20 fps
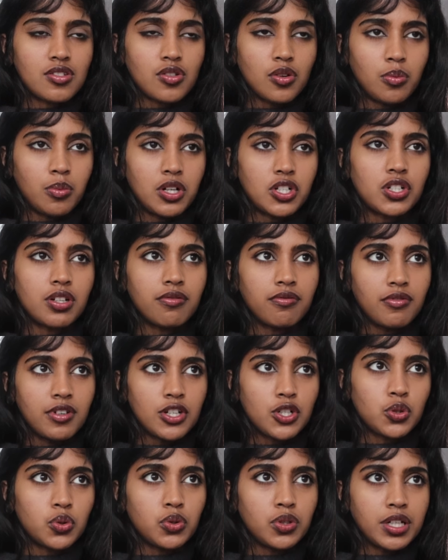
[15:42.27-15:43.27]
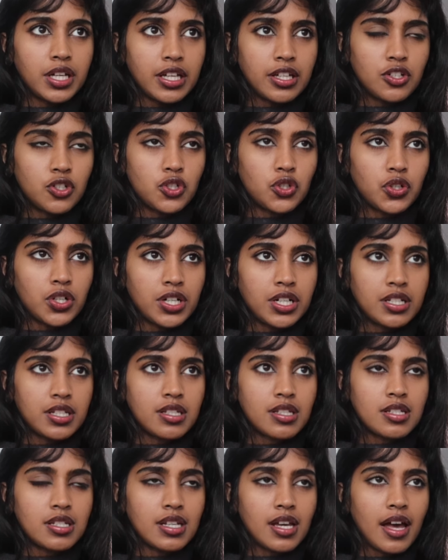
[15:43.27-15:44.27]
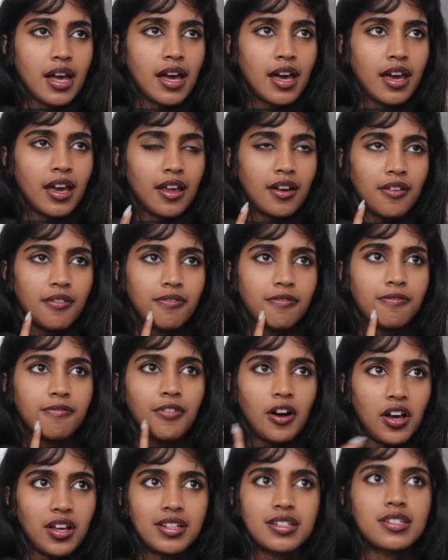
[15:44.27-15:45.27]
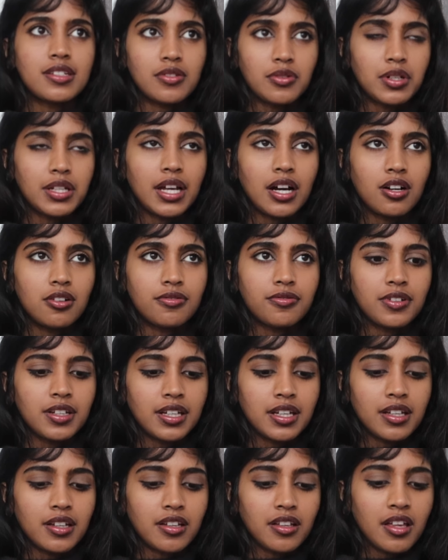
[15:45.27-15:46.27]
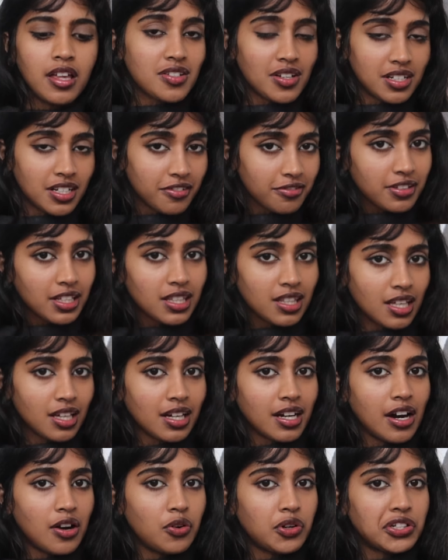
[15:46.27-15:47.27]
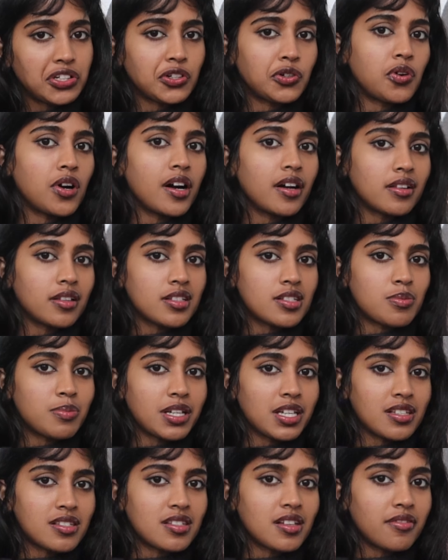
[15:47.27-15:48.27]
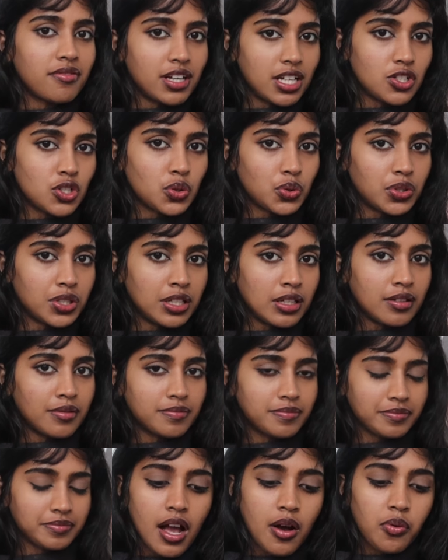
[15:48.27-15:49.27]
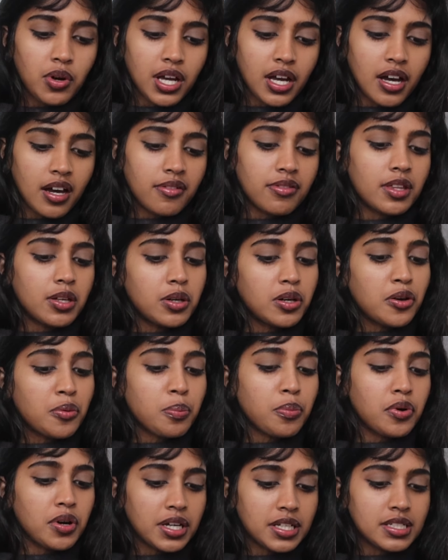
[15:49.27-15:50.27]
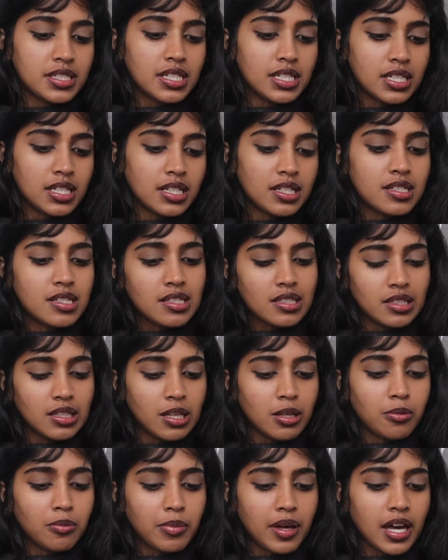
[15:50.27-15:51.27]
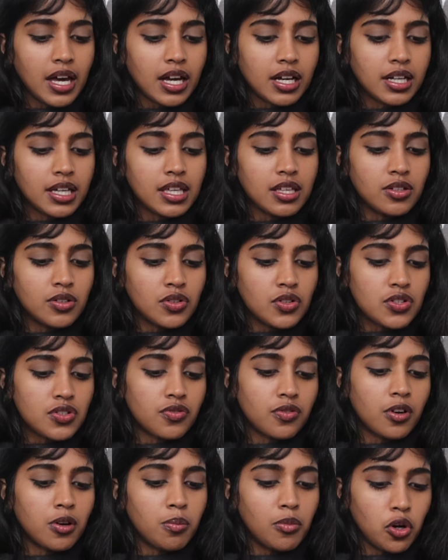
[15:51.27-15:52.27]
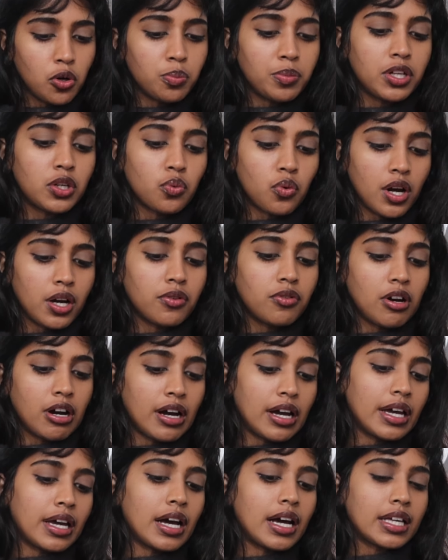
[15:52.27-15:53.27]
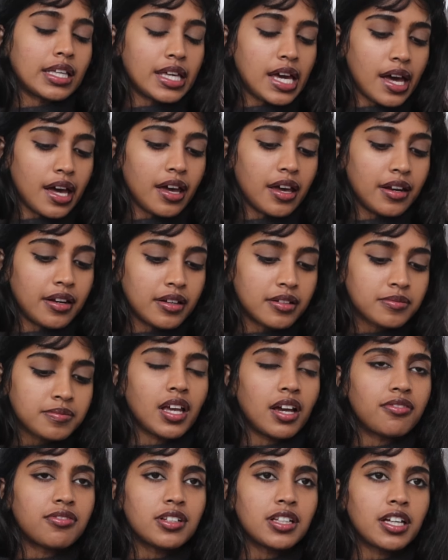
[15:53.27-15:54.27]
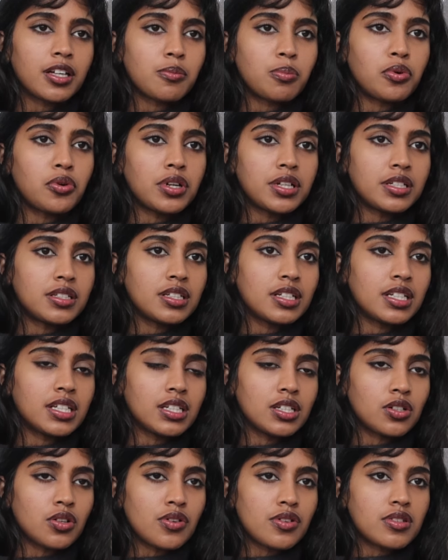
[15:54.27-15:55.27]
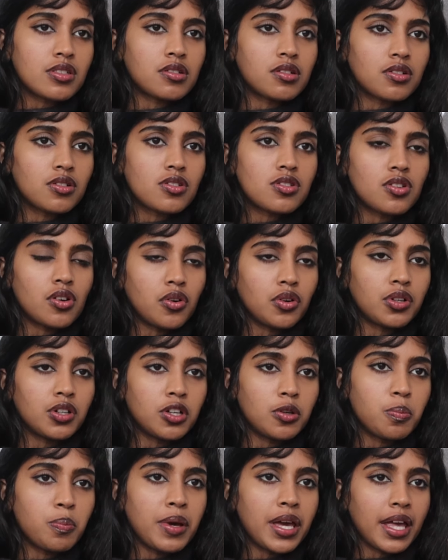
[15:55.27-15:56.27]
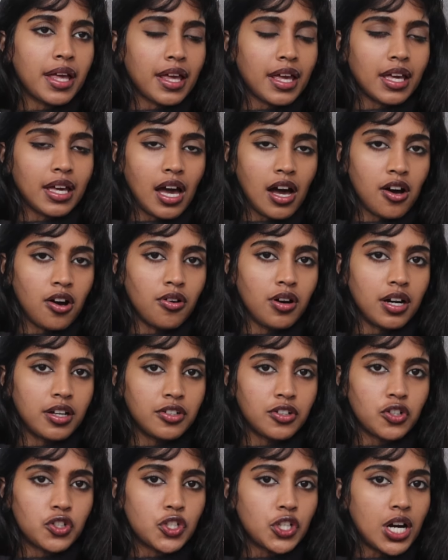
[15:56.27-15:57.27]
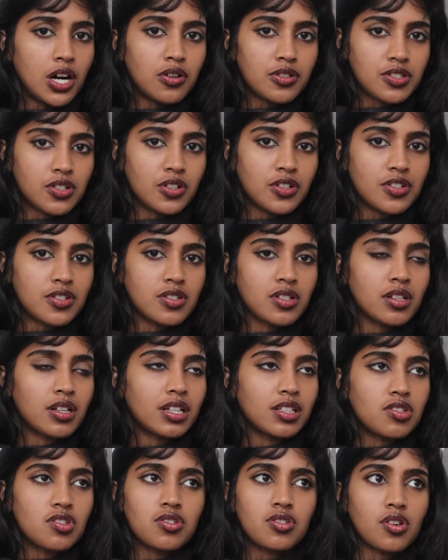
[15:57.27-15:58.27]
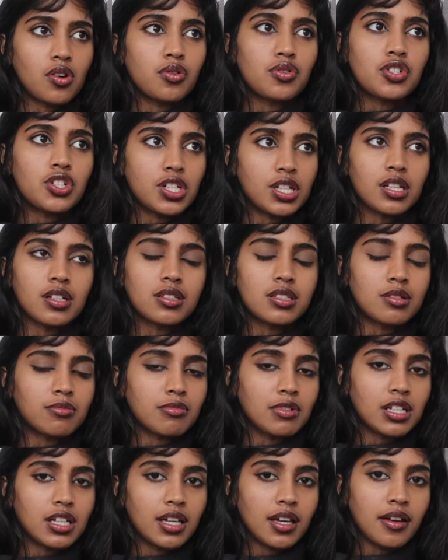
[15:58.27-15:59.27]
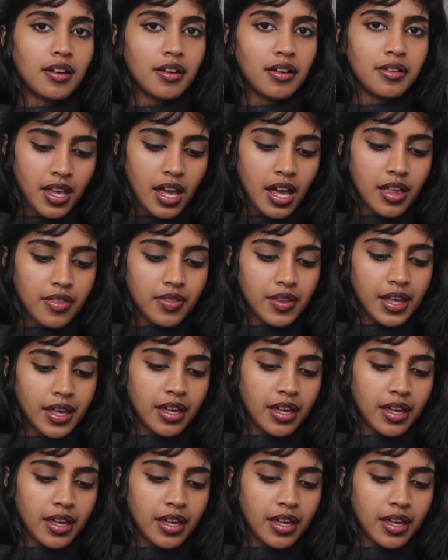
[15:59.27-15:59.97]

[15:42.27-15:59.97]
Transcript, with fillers: so much visual interest and fun to an outfit. So I definitely think I want to acquire this piece eventually. We have the pointed slingback heels from Open YY again. I feel like pointed heels look so good peeking out under trousers. It's so chic to me. And